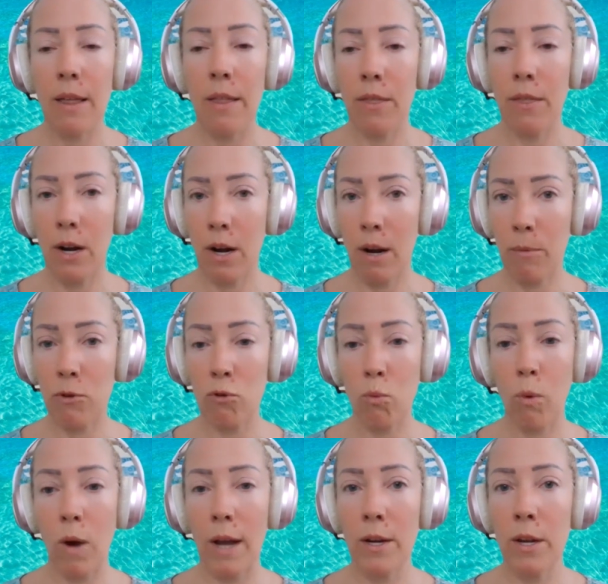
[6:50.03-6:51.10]
They're numbers
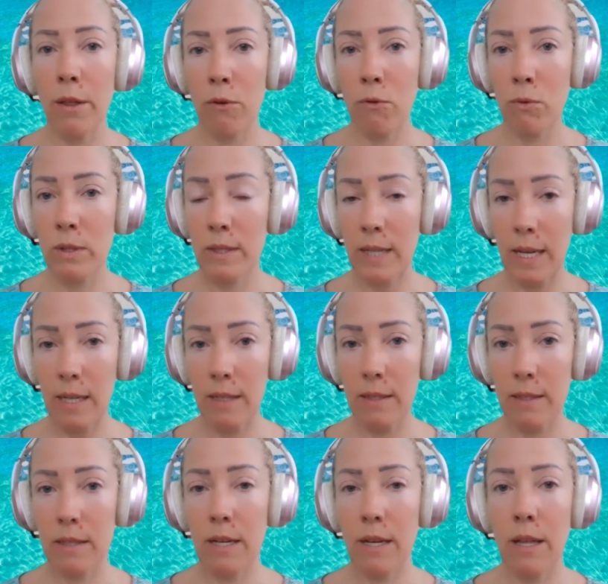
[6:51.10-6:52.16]
1 through
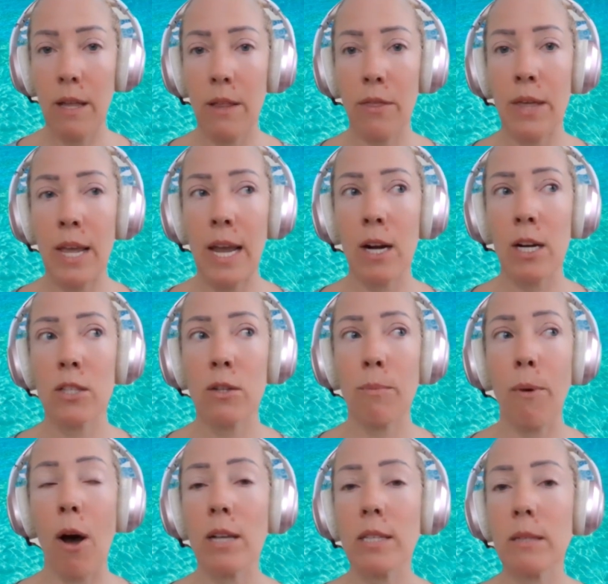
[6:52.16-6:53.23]
6. There is a
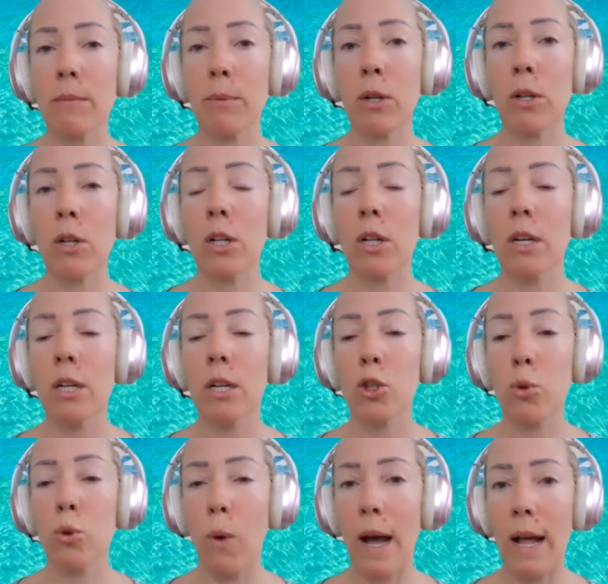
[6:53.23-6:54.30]
possible
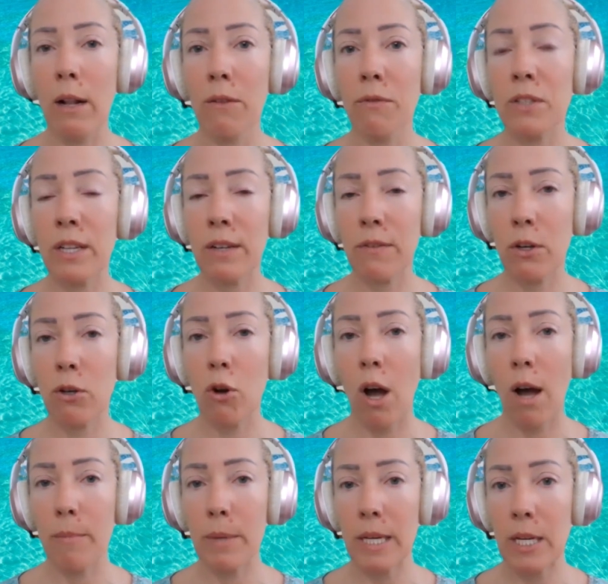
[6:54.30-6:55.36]
12 different
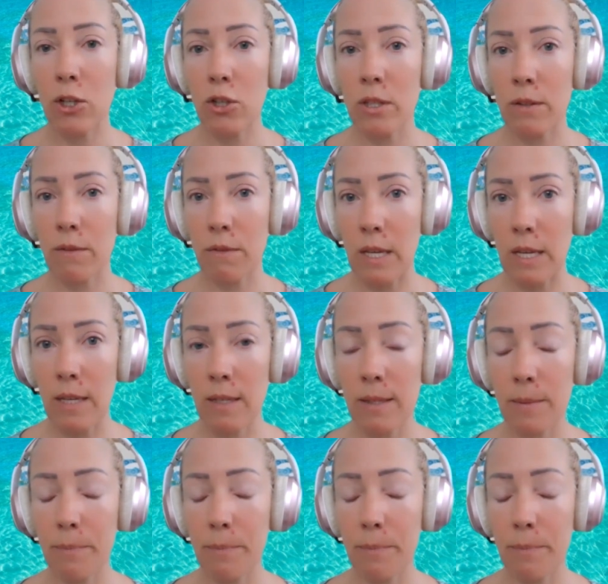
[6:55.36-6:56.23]
combinations of these.